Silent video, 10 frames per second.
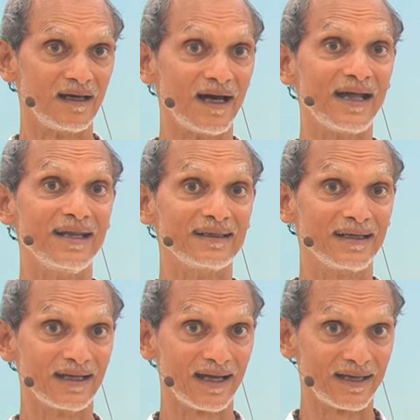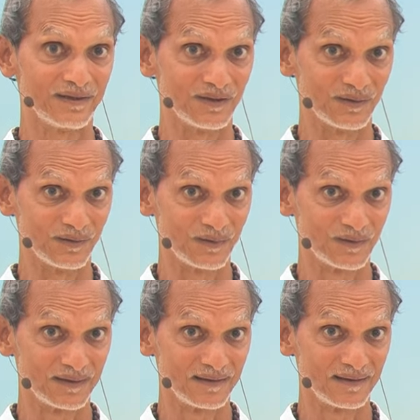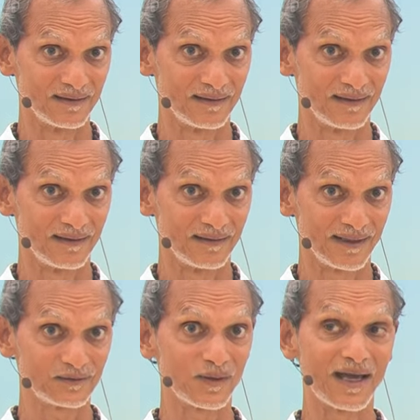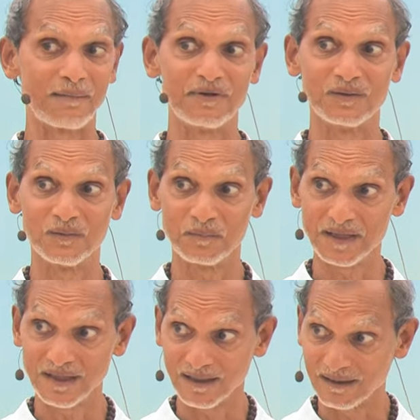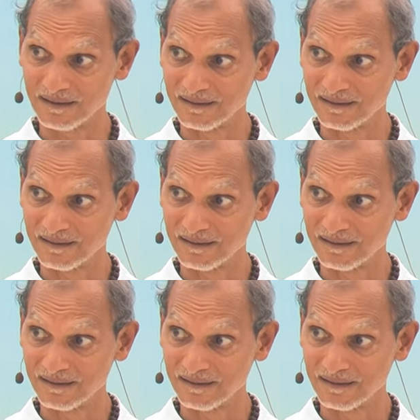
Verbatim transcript: and it can guide you. That's what happened to me